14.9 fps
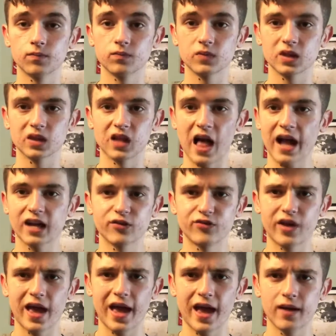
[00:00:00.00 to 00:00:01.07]
lack of
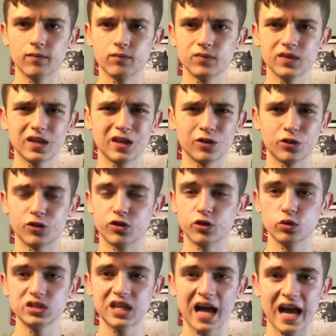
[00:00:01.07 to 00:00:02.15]

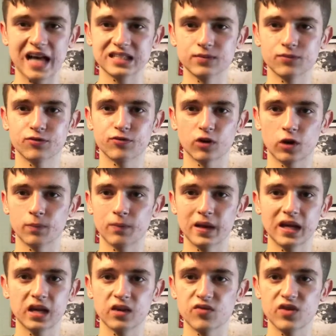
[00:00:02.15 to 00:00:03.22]
enthusiasm for
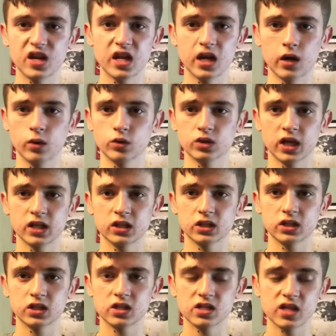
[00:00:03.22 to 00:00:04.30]
making videos, I
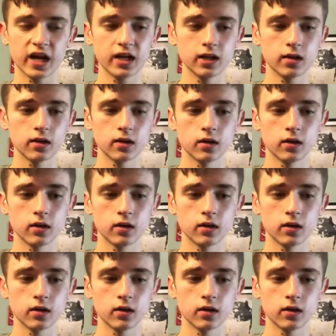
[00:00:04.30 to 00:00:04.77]
just decided